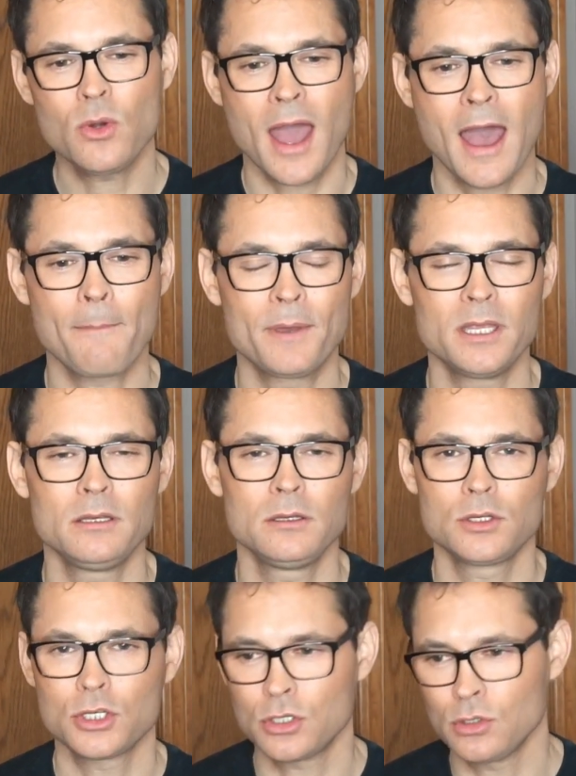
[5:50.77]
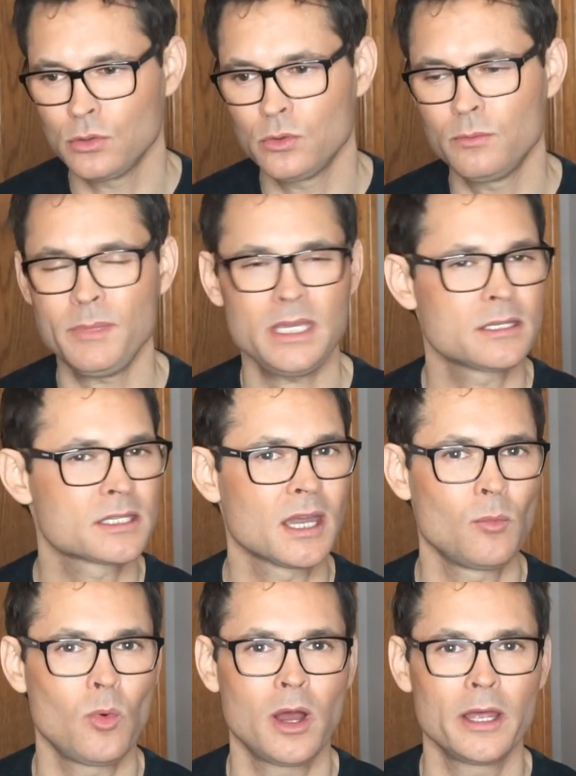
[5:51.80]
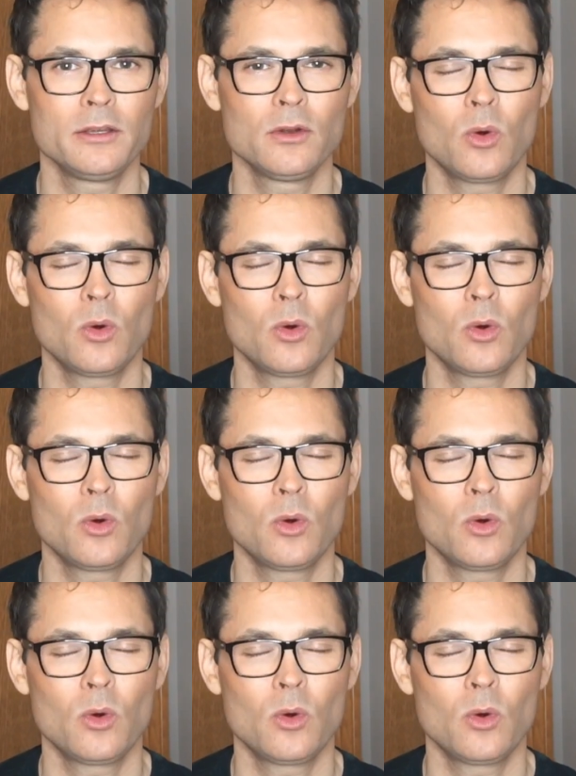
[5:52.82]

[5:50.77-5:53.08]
happen to meet someone,